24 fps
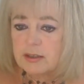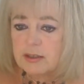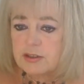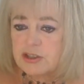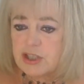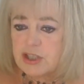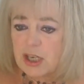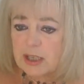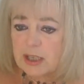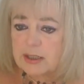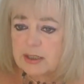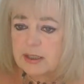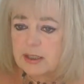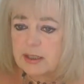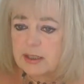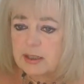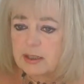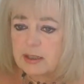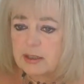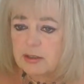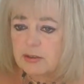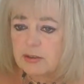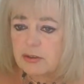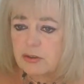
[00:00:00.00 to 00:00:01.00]

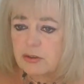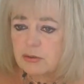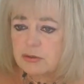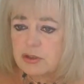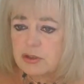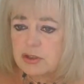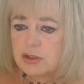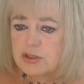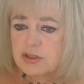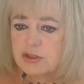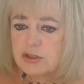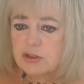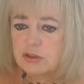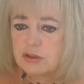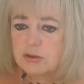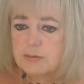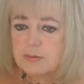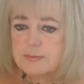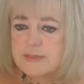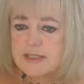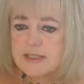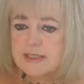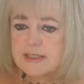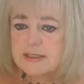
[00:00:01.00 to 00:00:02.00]
Jackie,
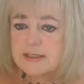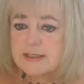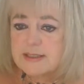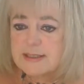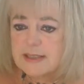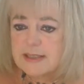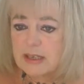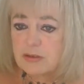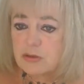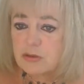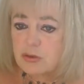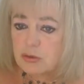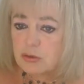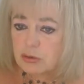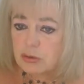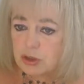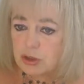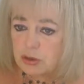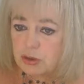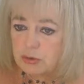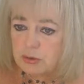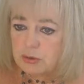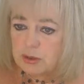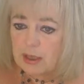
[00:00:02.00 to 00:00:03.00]
thunderstorms in the central
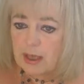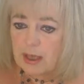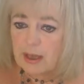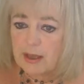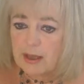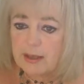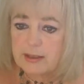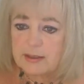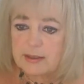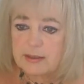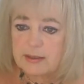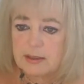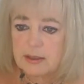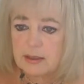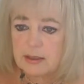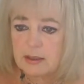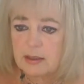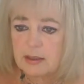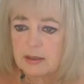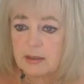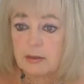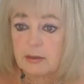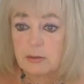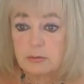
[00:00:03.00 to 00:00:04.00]
UK.
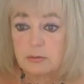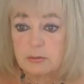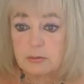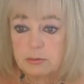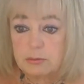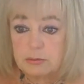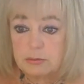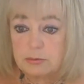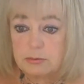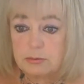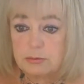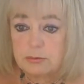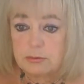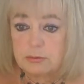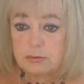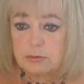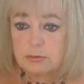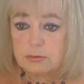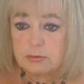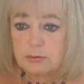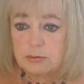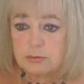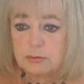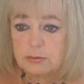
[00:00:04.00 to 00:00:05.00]

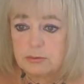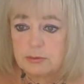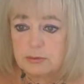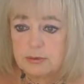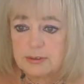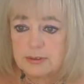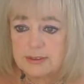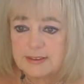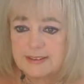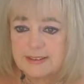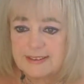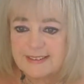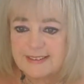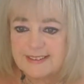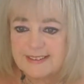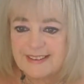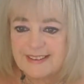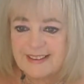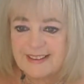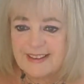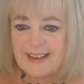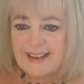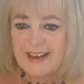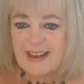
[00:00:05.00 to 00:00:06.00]
Ooh.
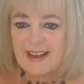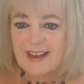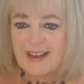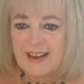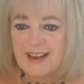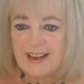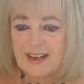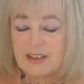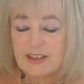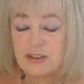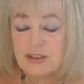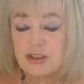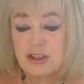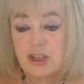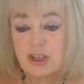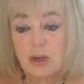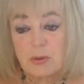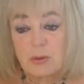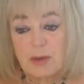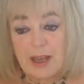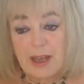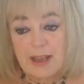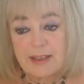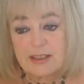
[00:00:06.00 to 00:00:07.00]
And
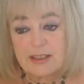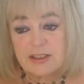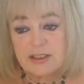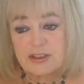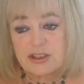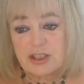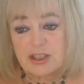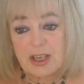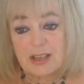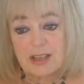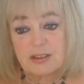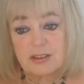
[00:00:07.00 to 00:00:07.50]
Joe H, yeah,